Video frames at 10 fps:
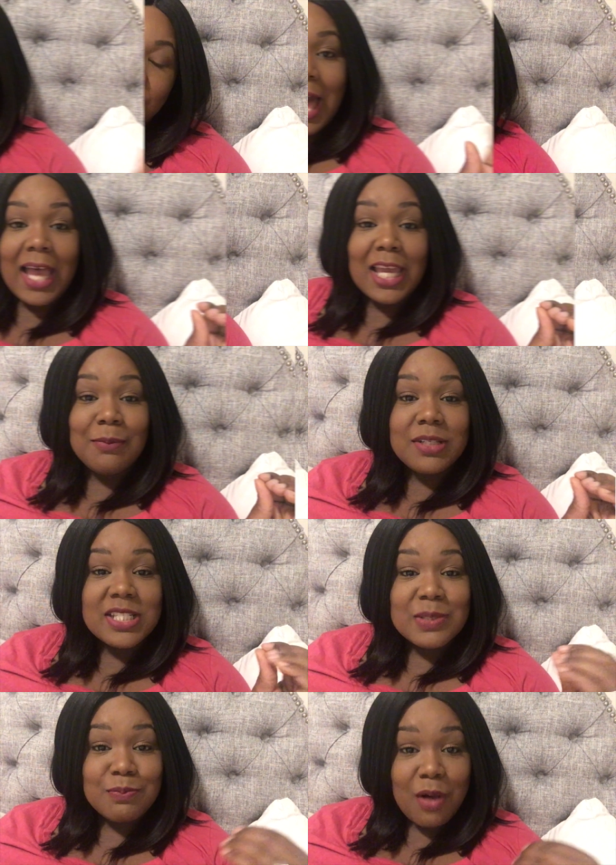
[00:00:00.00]
I am a
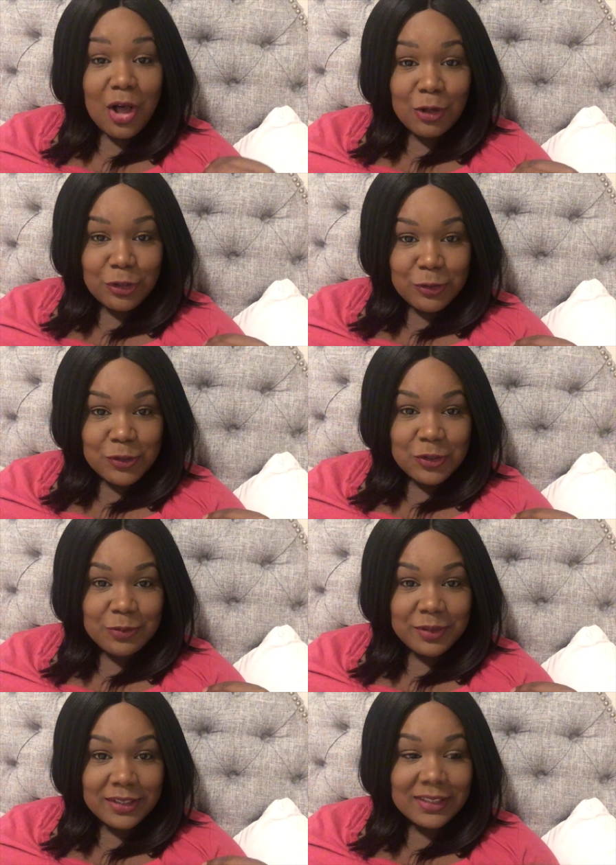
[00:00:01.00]
small
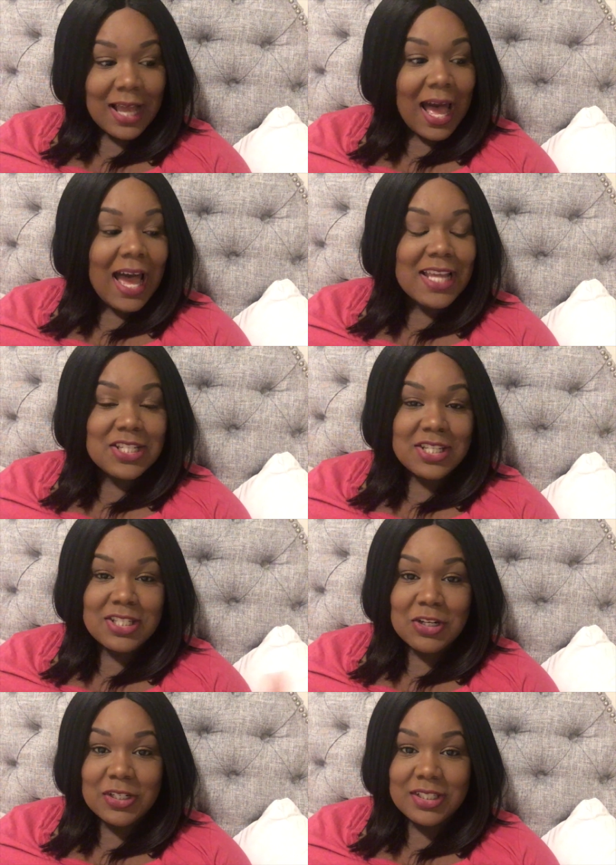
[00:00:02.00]
YouTuber. I just
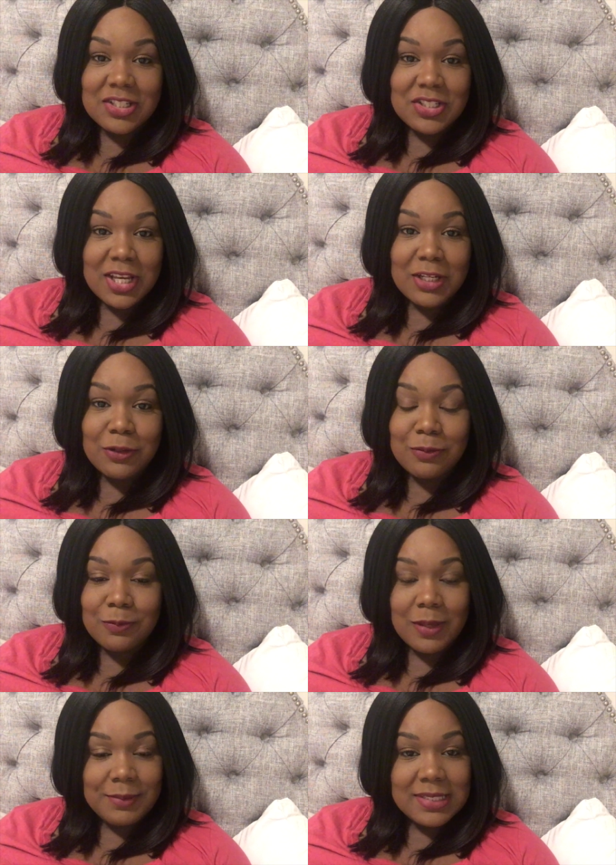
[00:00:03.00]
started this channel
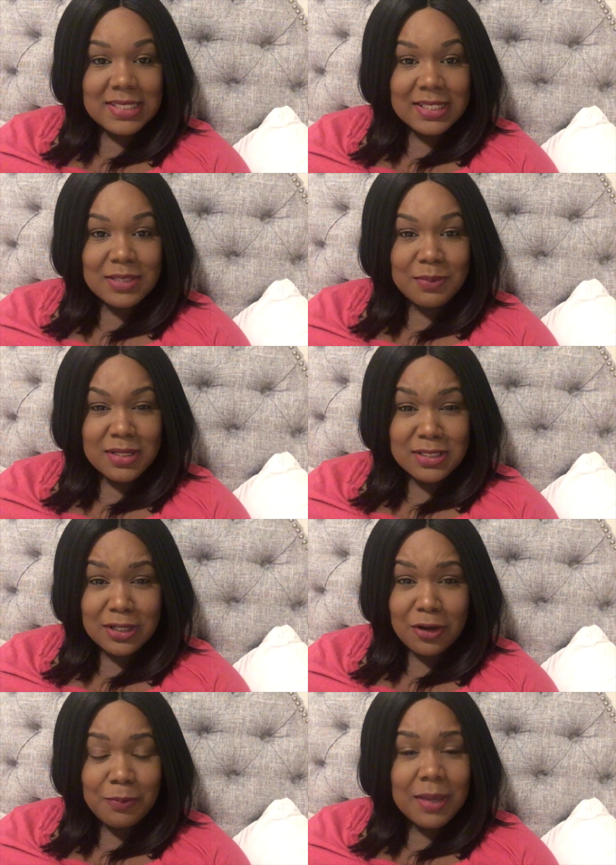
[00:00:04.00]
maybe 6 months
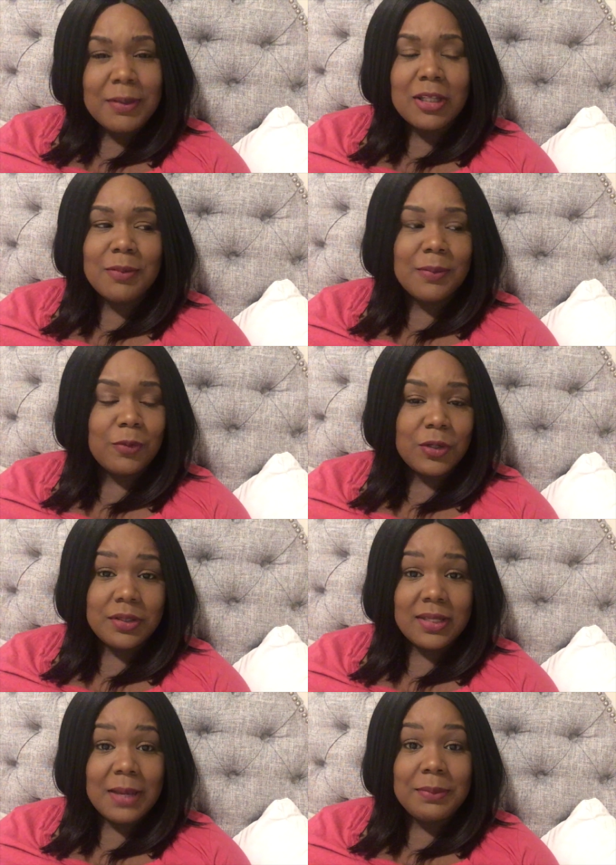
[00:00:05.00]
ago, maybe a little bit more
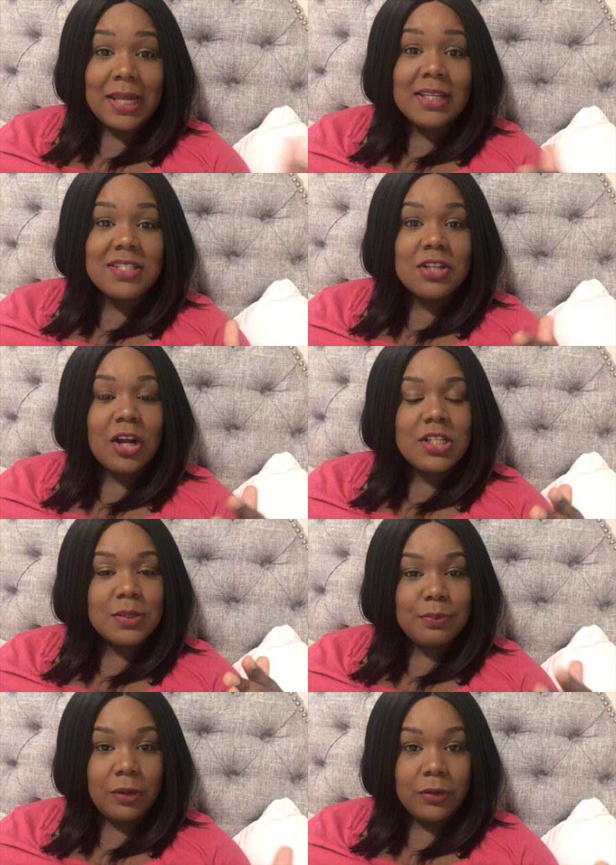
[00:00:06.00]
than that, but I didn't start to
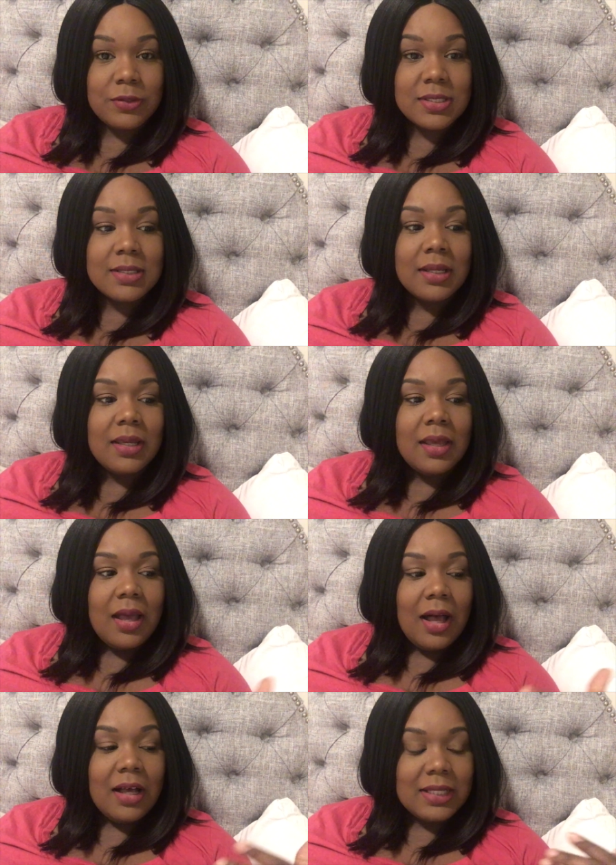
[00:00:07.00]
post
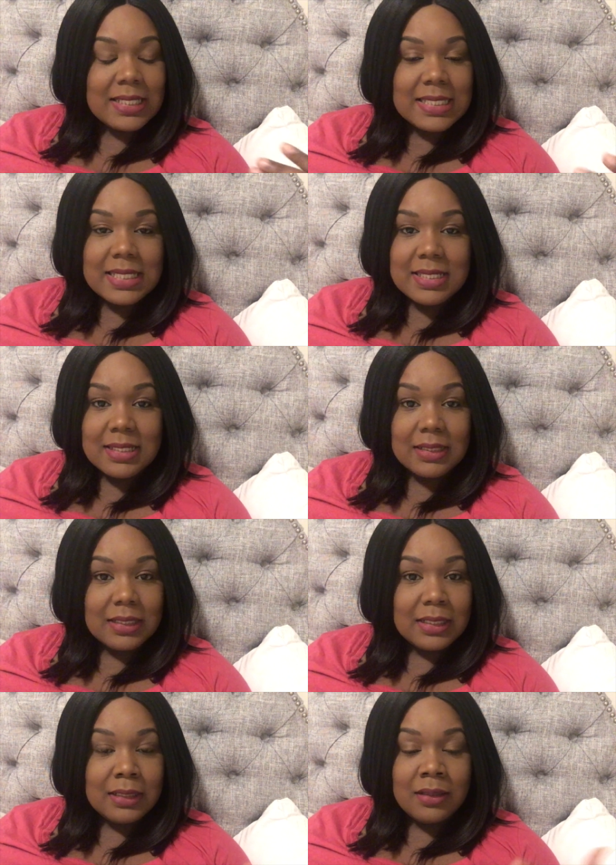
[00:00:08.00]

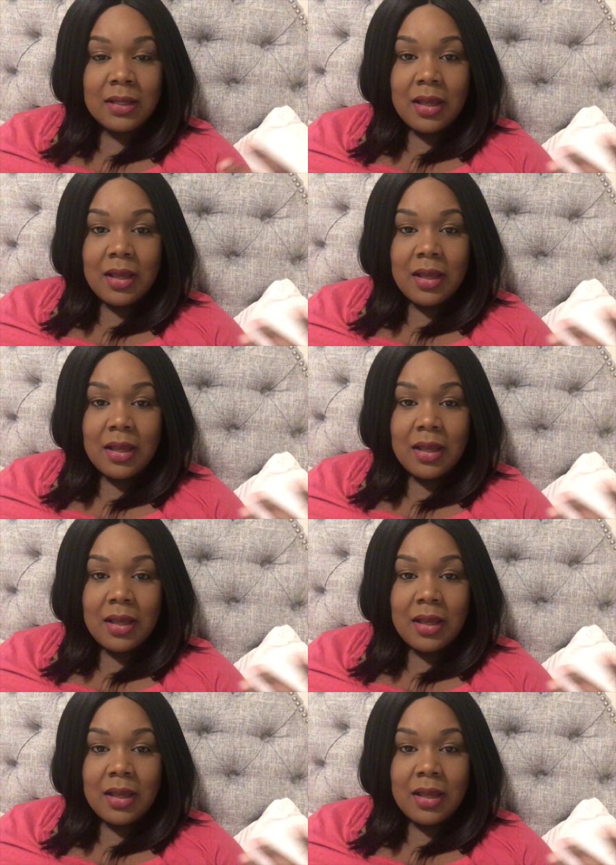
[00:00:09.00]
consistently.